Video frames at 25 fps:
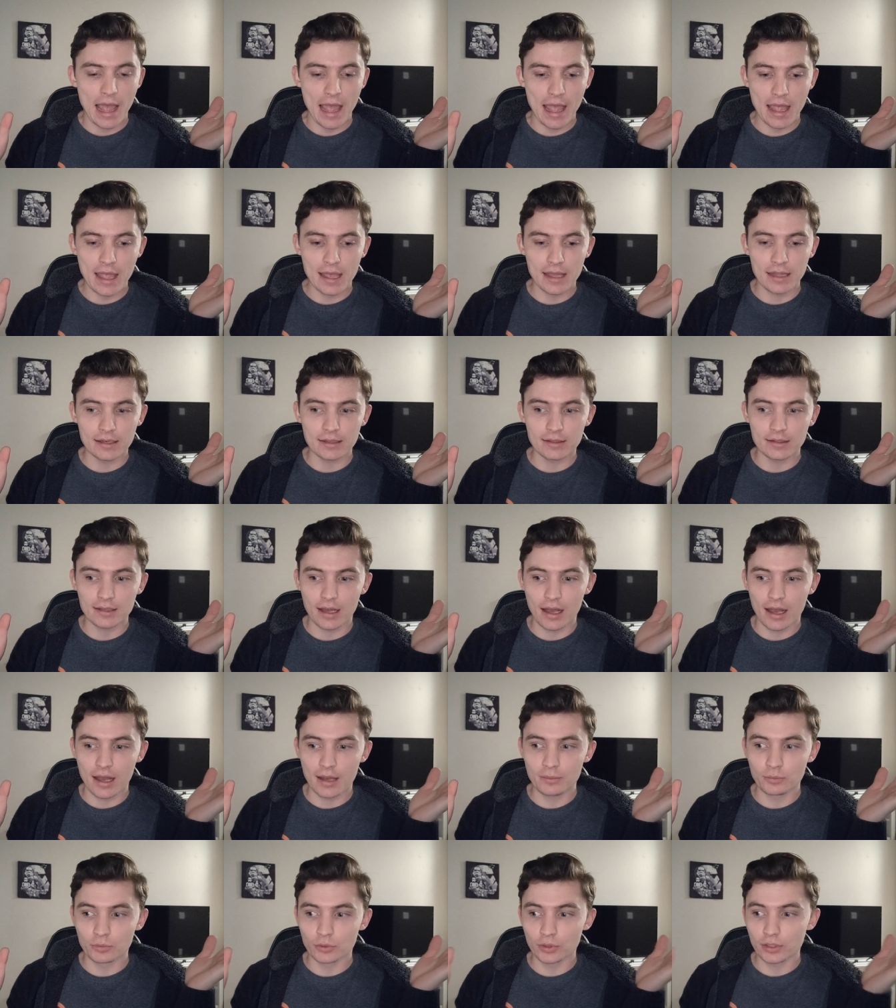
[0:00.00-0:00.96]
And
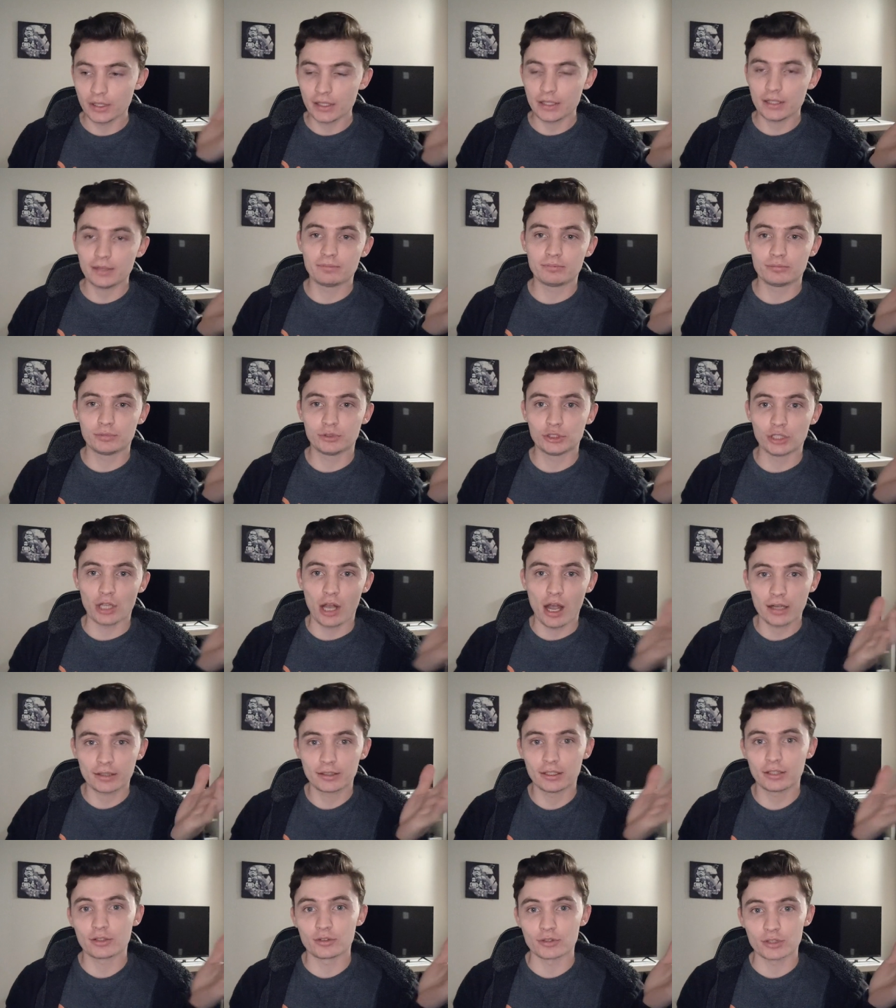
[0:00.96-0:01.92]
I'm really
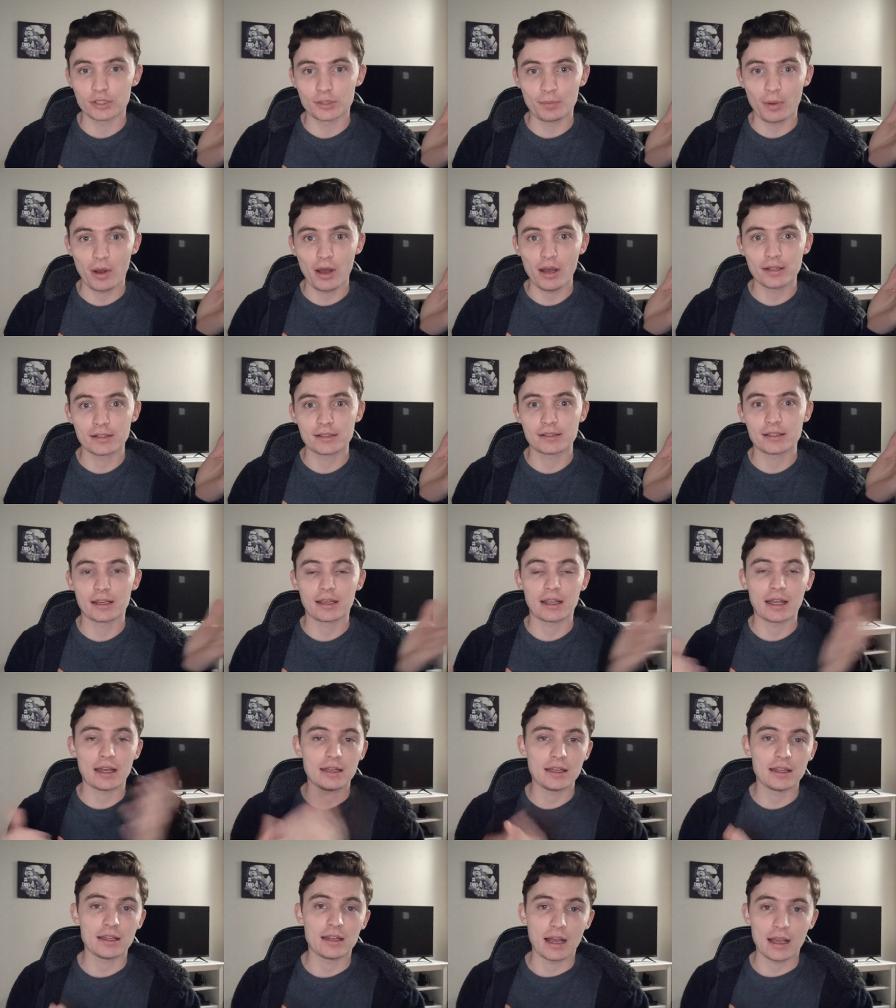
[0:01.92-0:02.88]
shocked at the response. Like
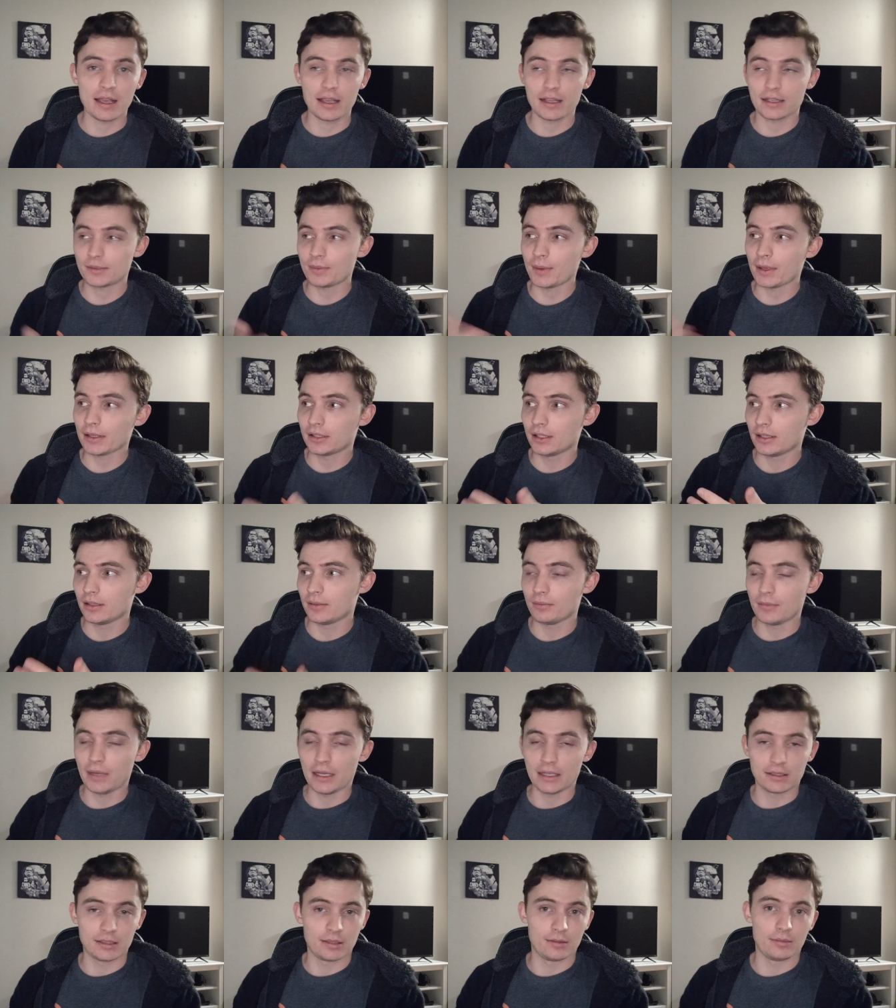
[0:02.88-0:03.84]
I did, I expected
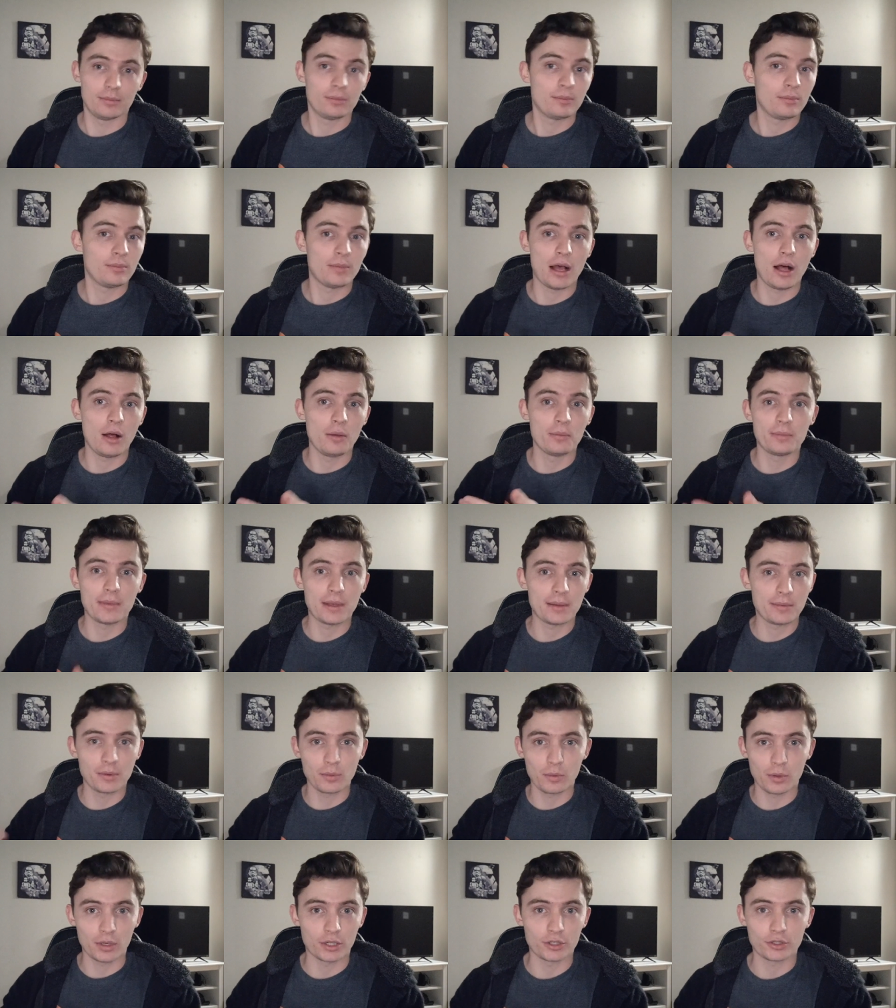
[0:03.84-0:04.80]
it to help
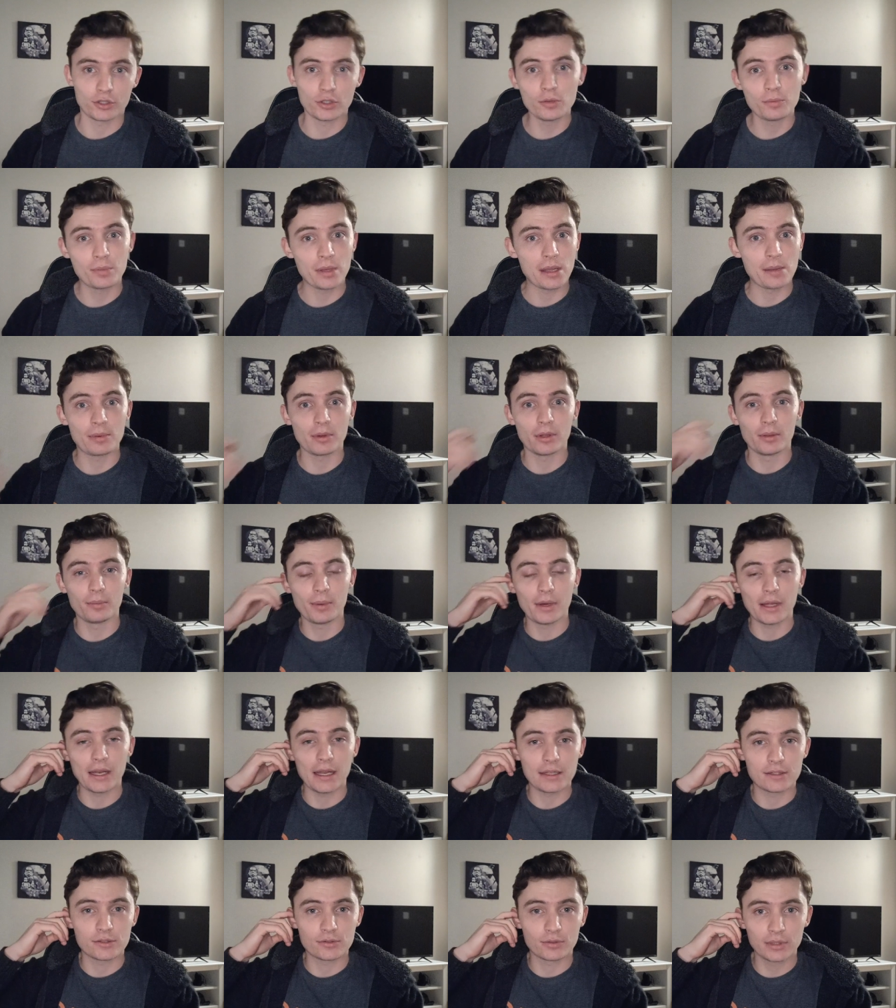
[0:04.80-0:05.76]
maybe one or two people,
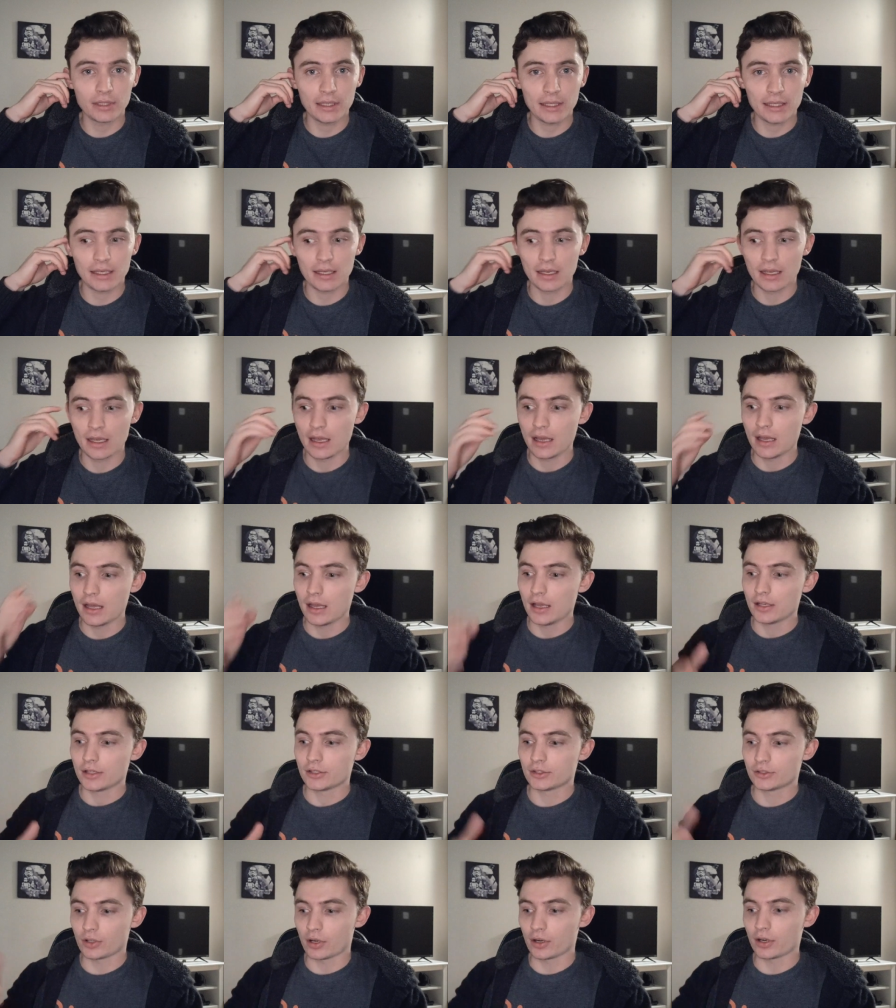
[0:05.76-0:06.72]
but it's really
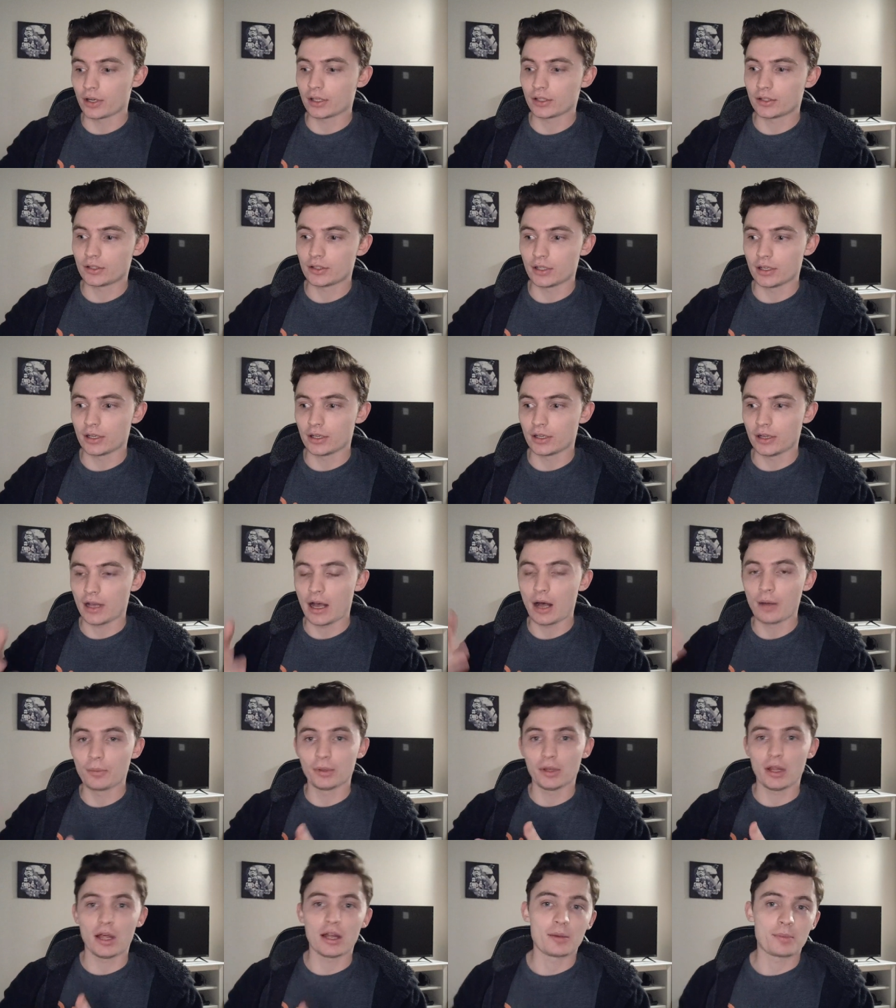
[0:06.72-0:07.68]
starting to
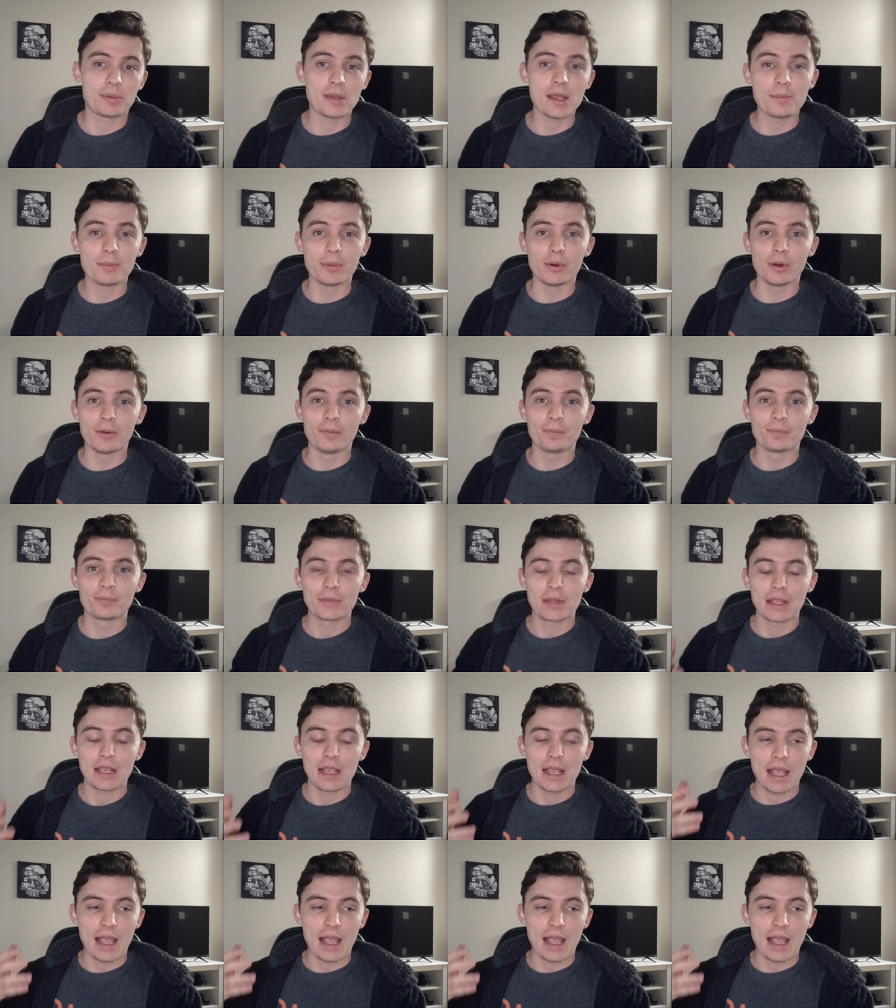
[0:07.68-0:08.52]
help a lot of people.